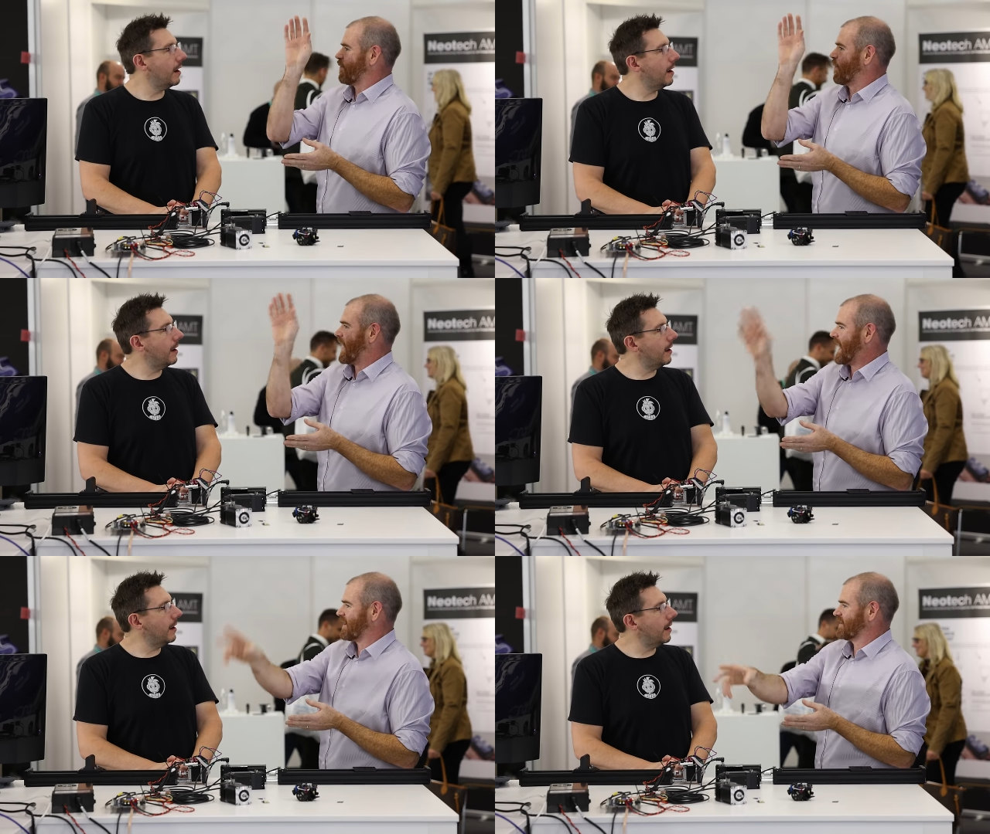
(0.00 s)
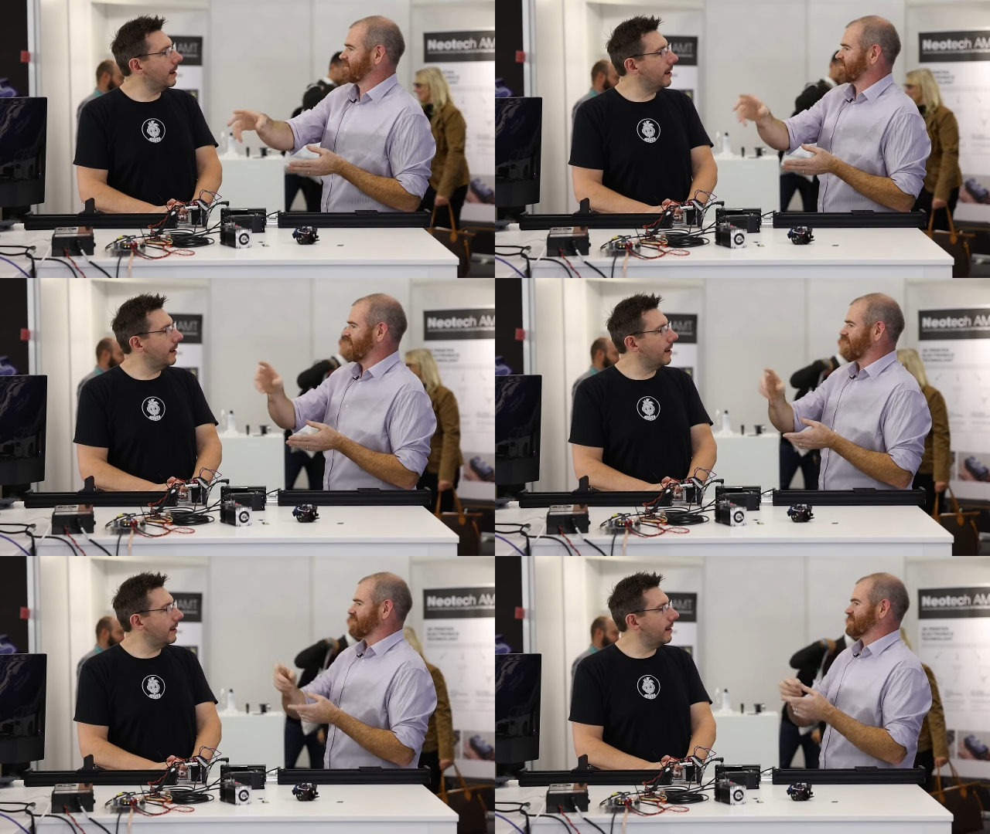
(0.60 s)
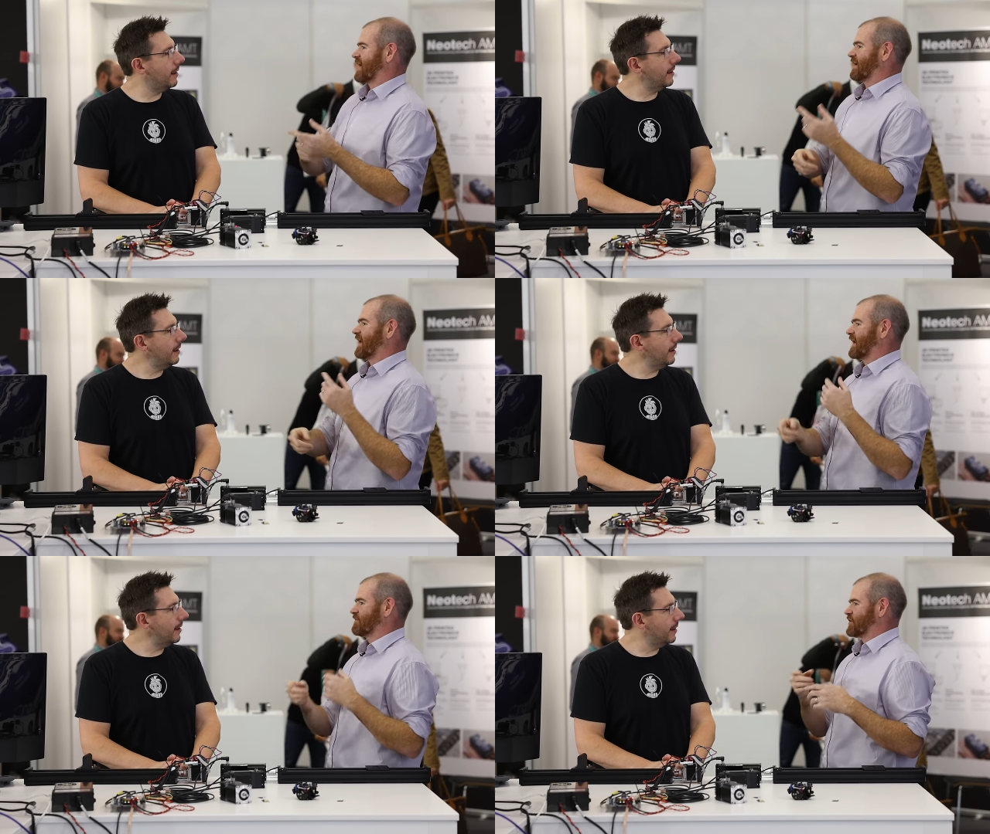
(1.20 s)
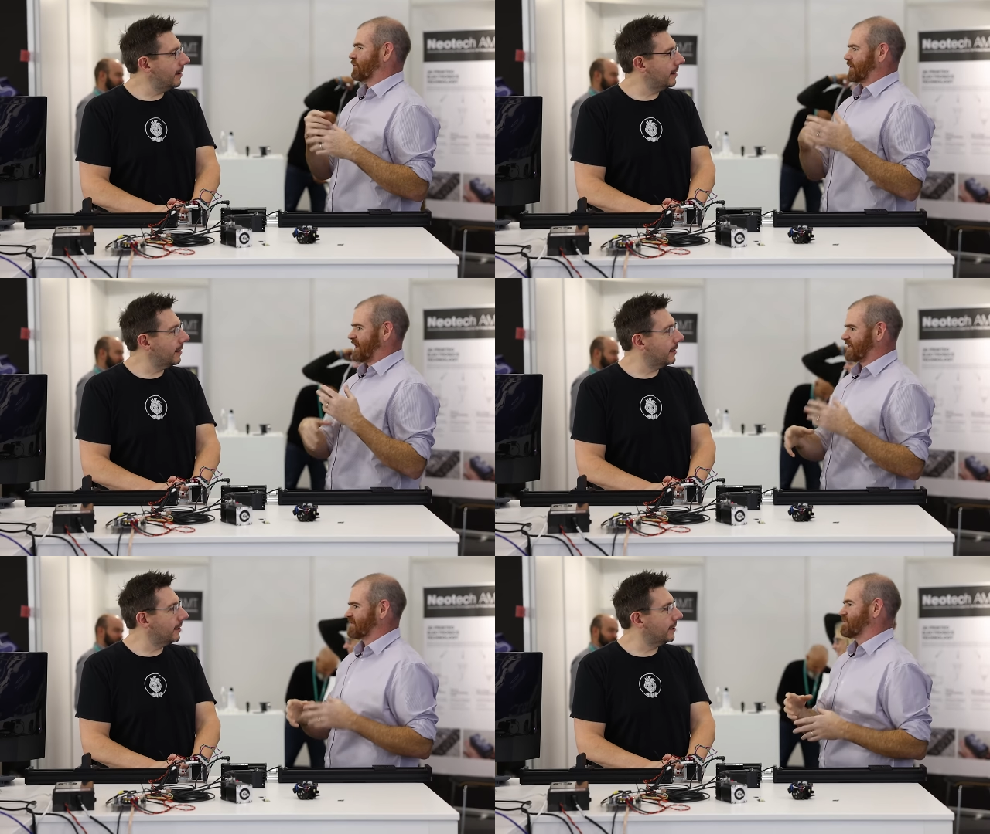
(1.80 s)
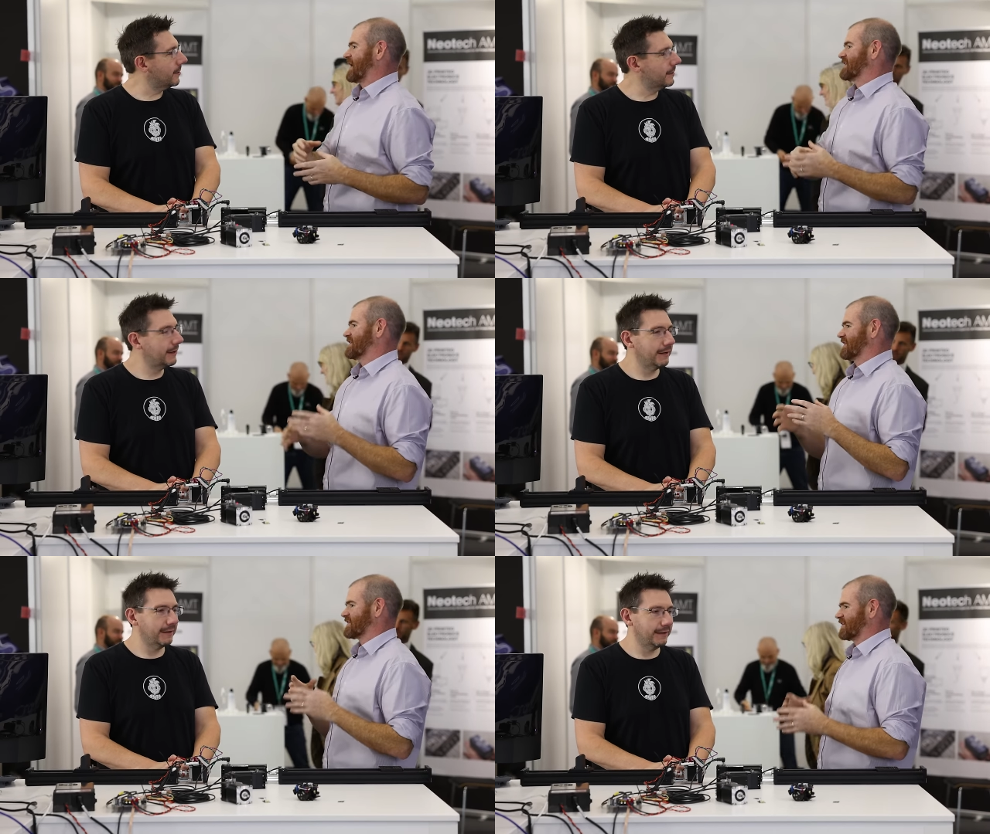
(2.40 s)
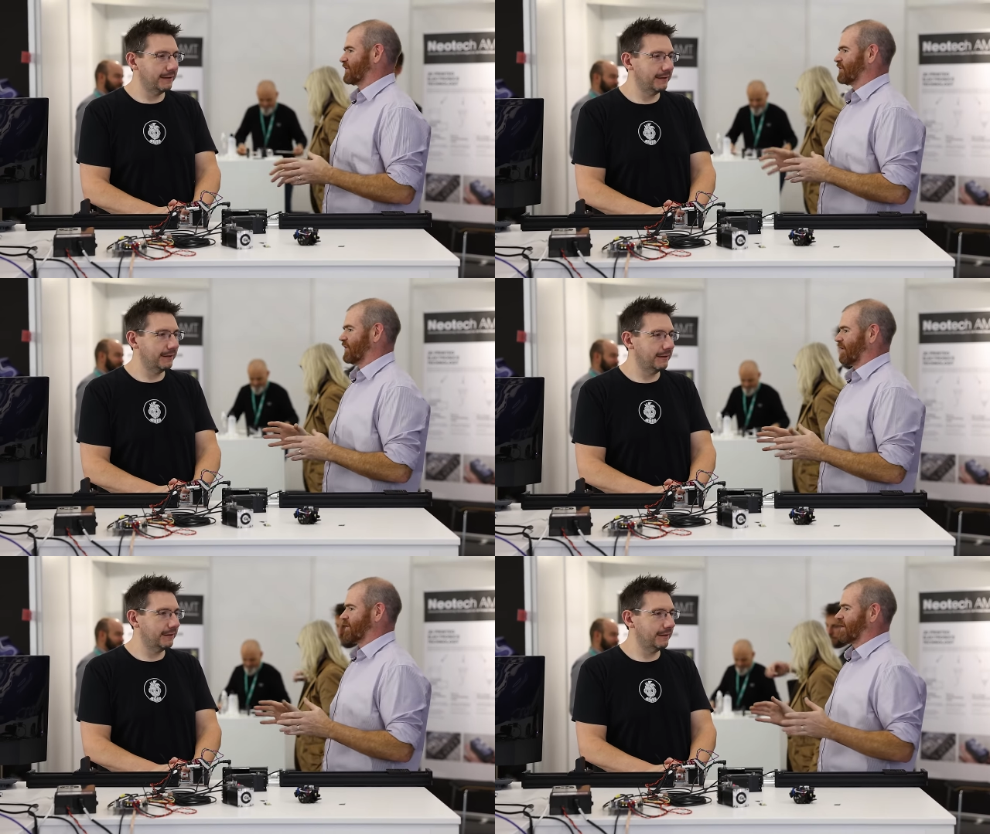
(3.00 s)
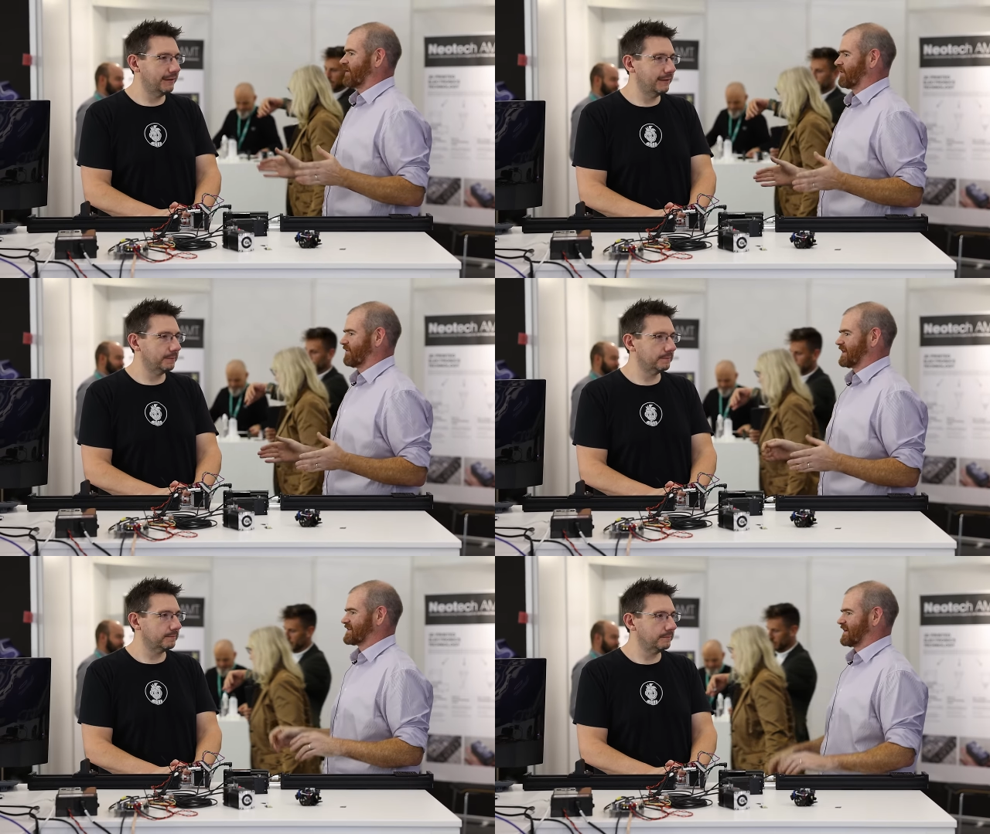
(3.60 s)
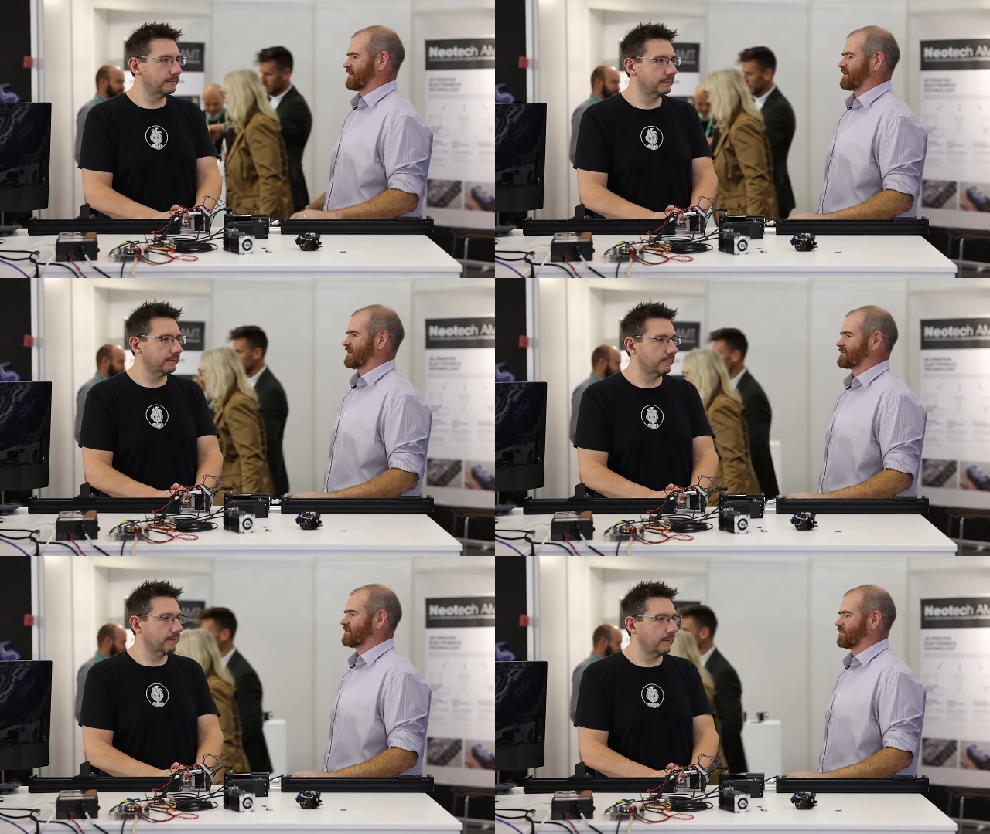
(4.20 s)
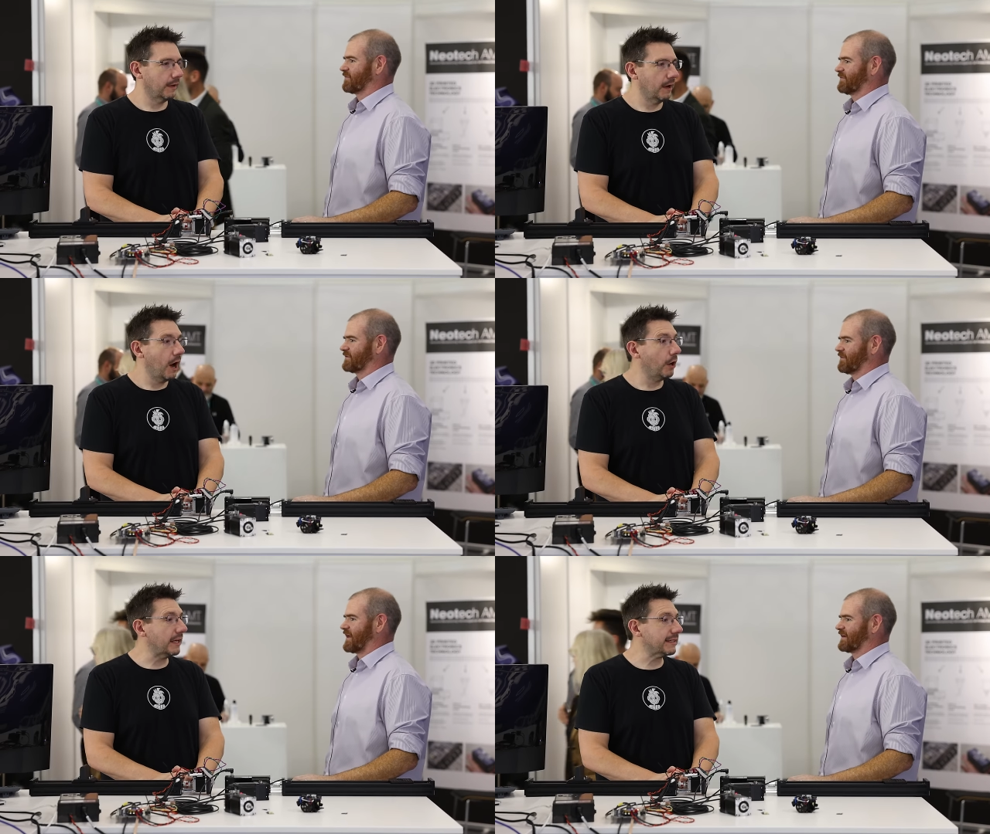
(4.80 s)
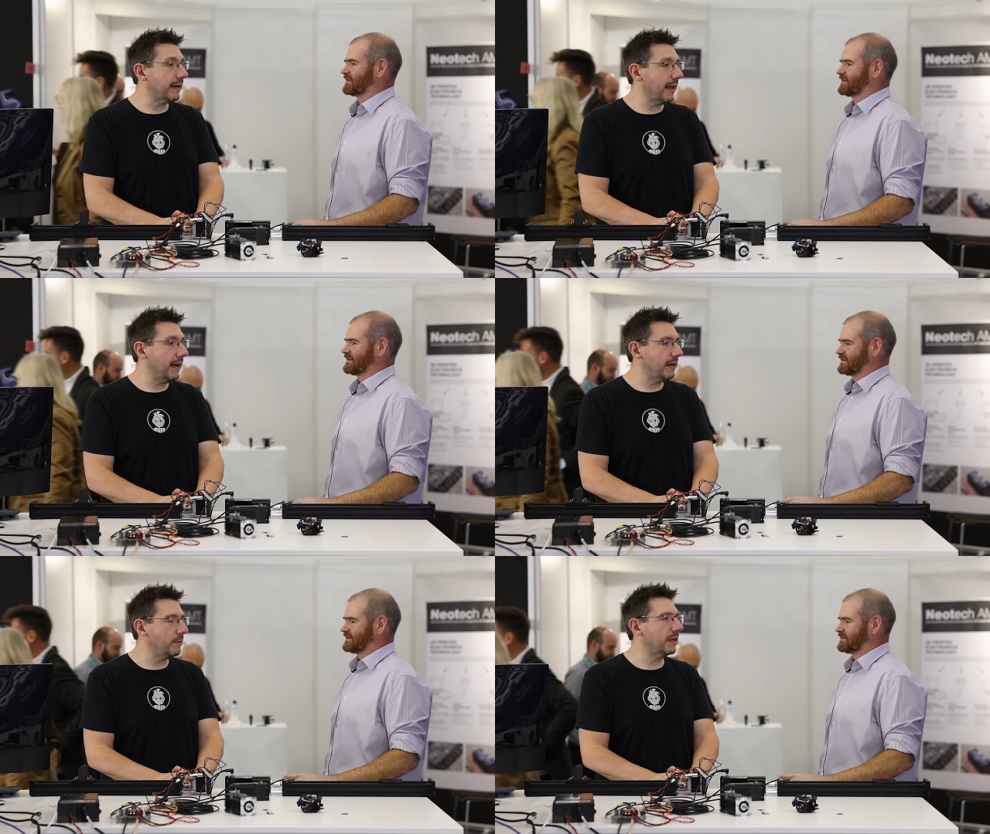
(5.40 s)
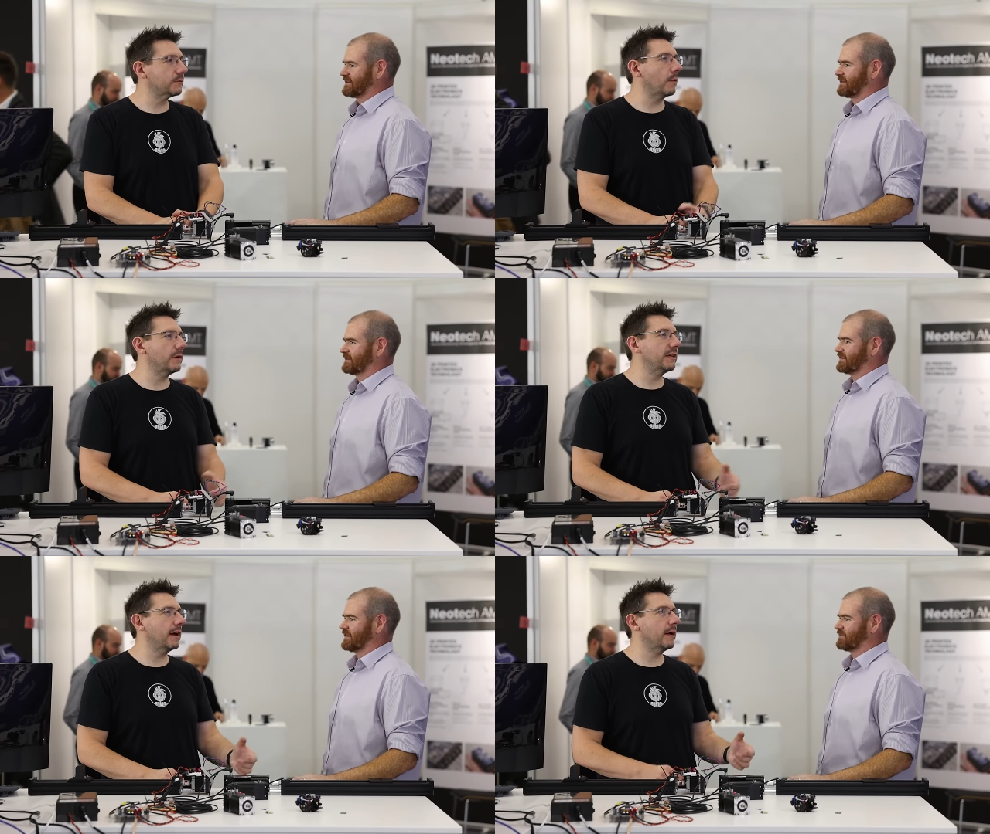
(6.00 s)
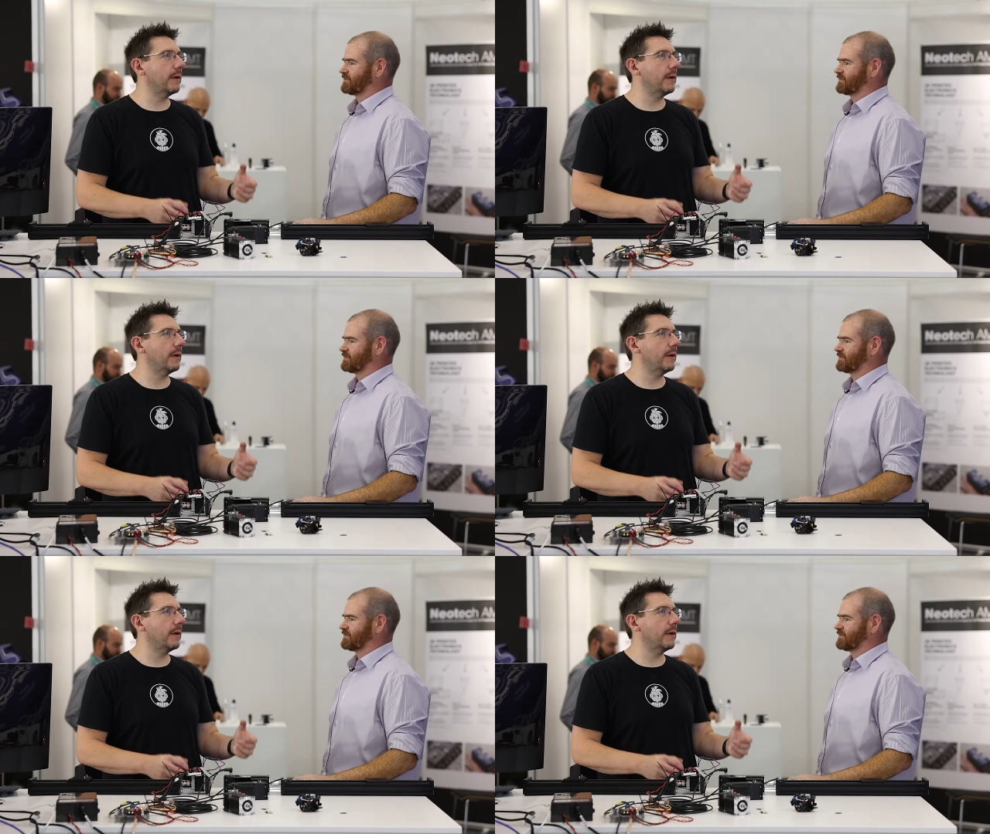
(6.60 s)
Speaker 1: way out in advance and kind of do predictive oh. maintenance and all and, and all of these kind of things from,
Speaker 2: well, that's kind of handy because when we talk